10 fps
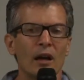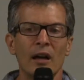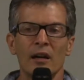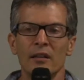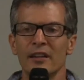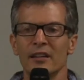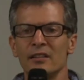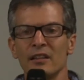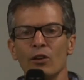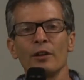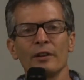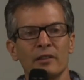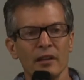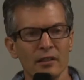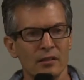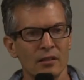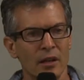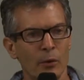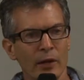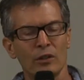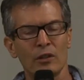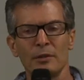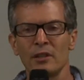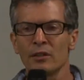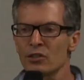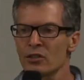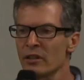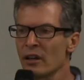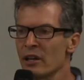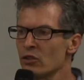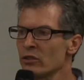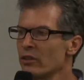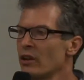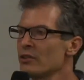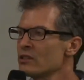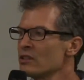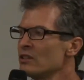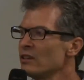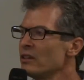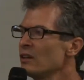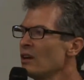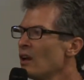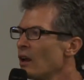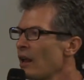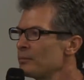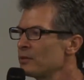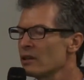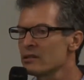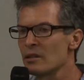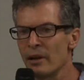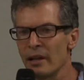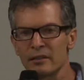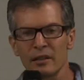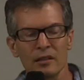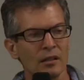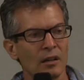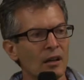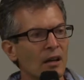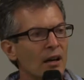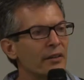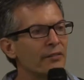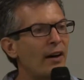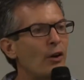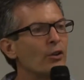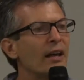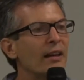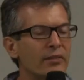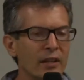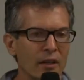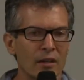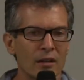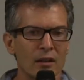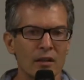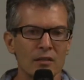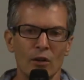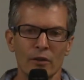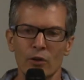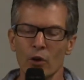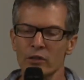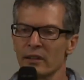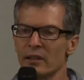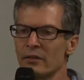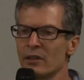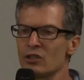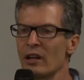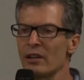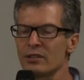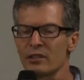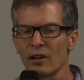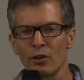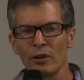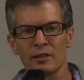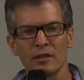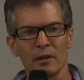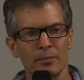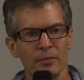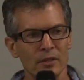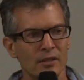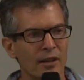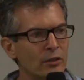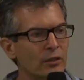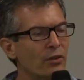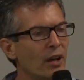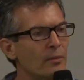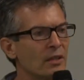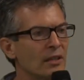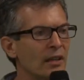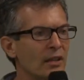and they did all the tests. They went to the pediatrician, the gastroenterologist, they did the lab test, the blood test, and they found nothing. So of course they give the child steroids and steroid creams, and it